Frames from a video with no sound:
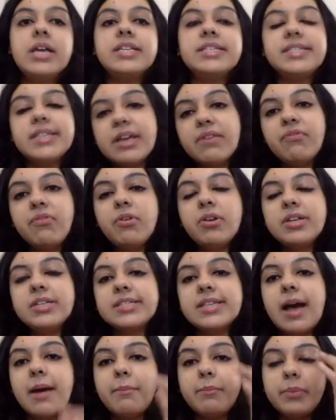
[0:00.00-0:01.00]
Say, for
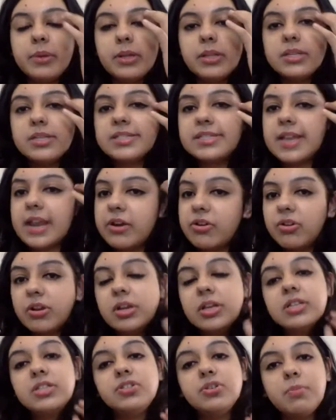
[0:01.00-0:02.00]
example, the
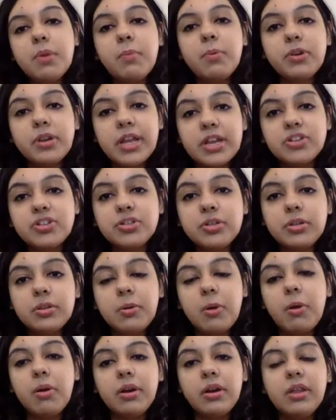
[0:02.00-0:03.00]
Central Consumer Protection
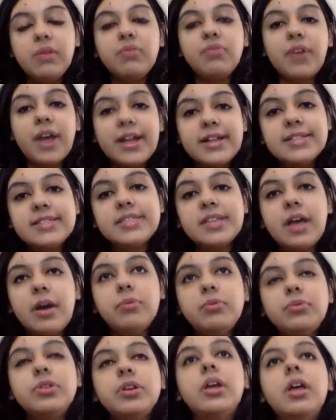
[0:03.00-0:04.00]
Authority finds
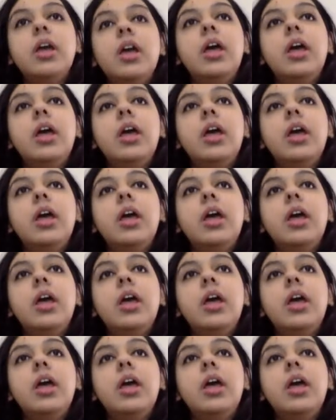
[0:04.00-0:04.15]
out